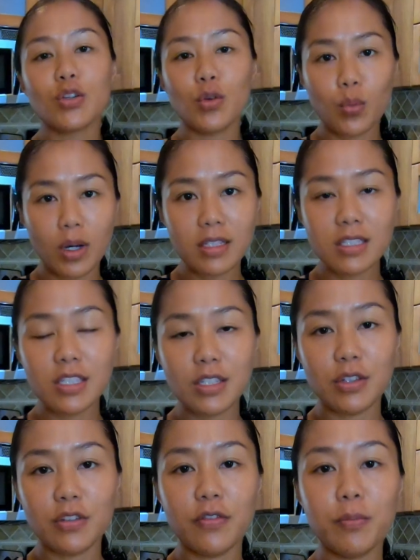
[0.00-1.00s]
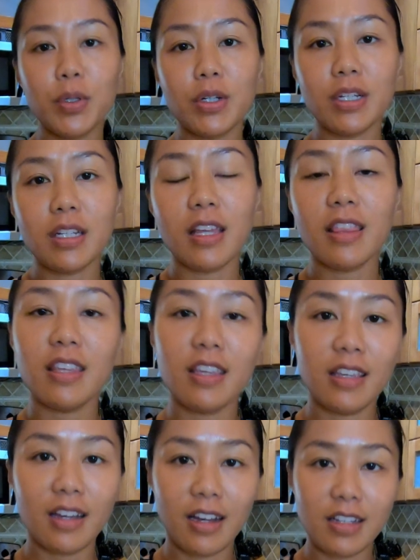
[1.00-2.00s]
So once you've put
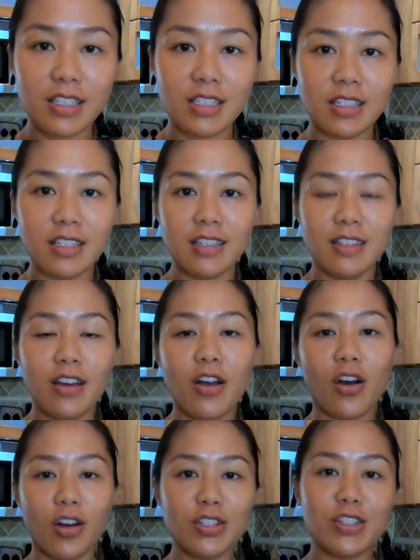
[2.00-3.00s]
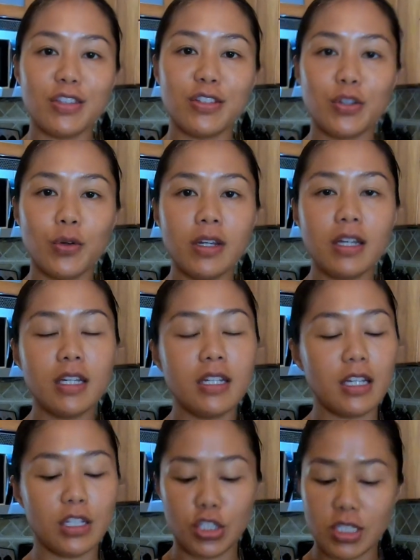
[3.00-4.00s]
the icing onto the donut,
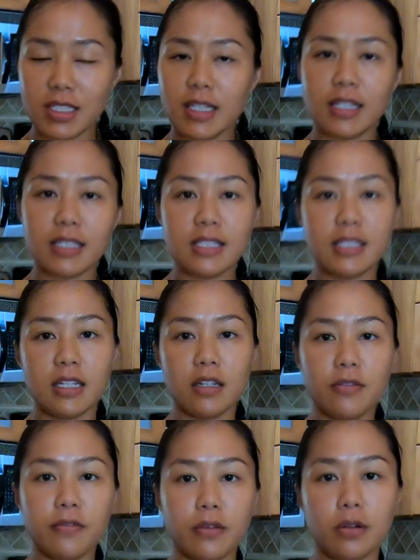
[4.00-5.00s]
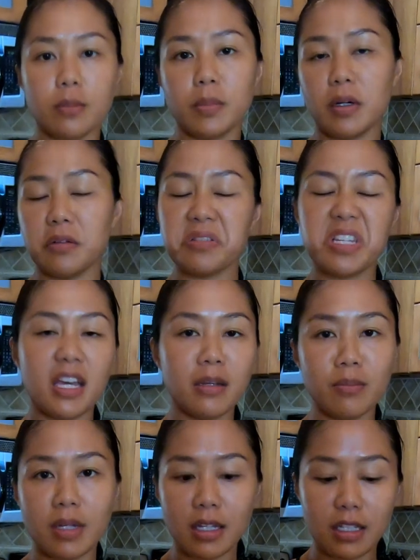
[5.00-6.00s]
just let it sit for about
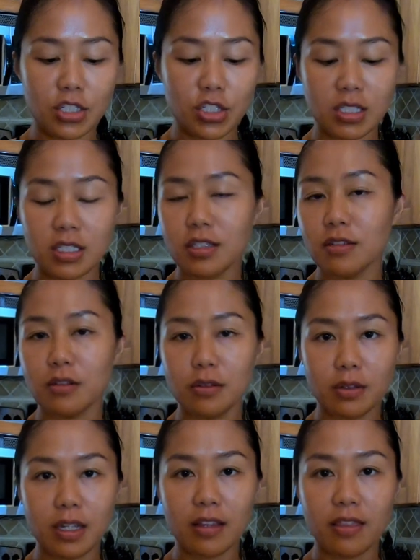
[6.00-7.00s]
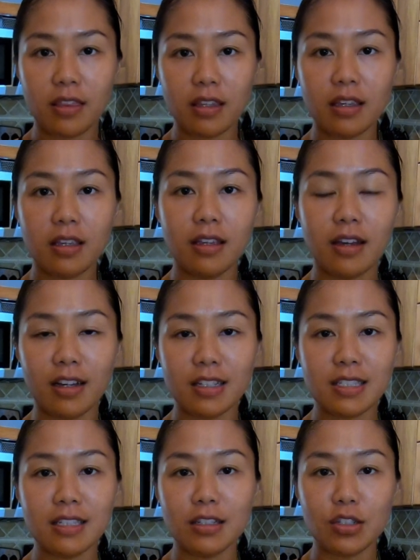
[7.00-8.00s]
10 minutes just to get the
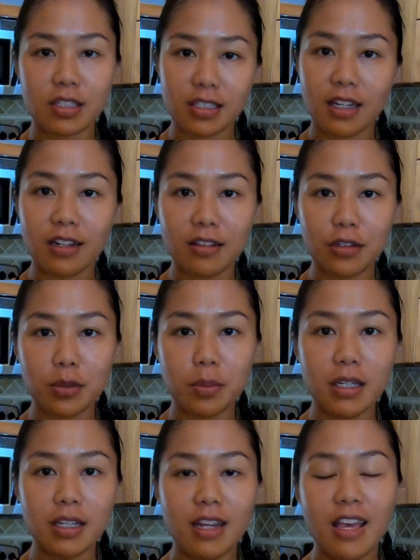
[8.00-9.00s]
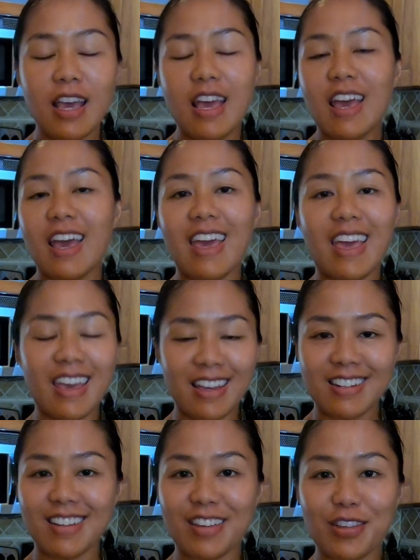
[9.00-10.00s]
icing to set a little bit.
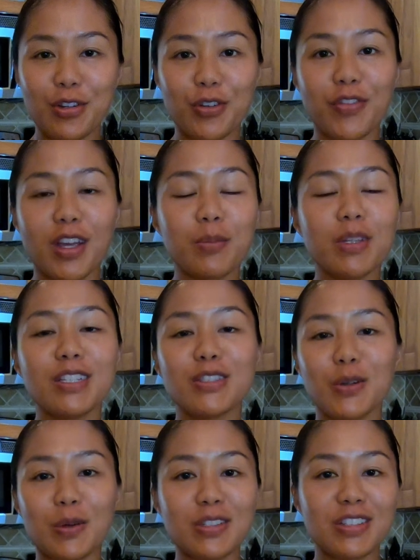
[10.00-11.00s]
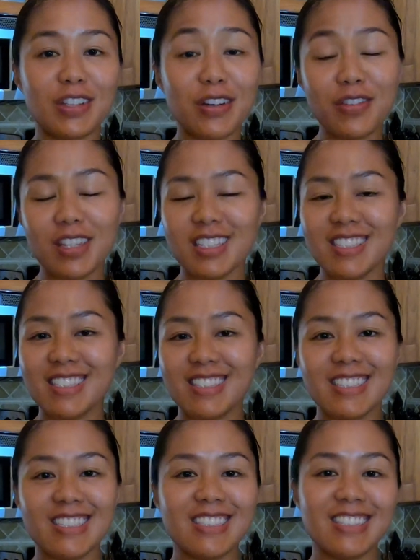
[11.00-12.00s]
And your family is going to love this.
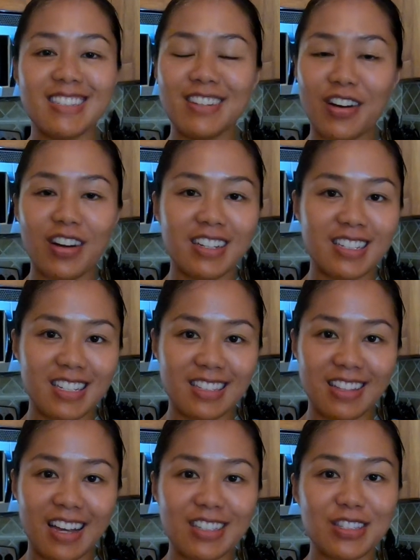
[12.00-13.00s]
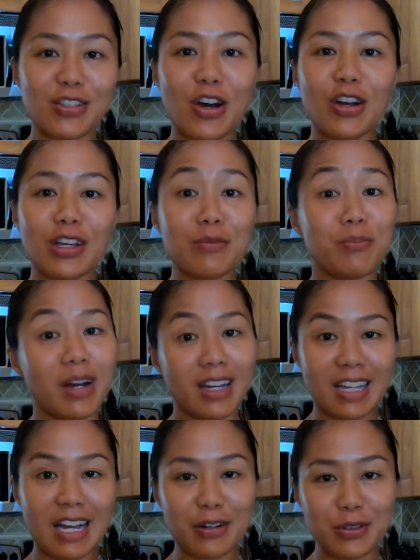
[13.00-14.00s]
This did not last long in
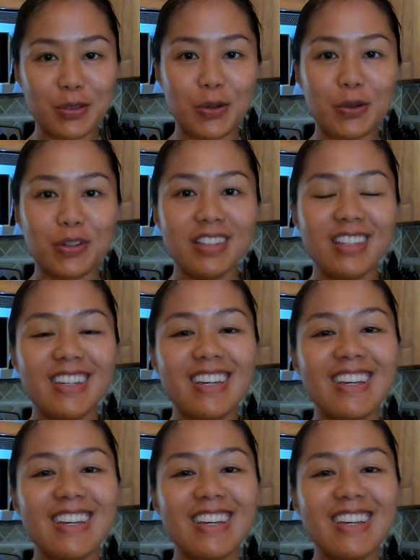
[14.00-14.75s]
my household.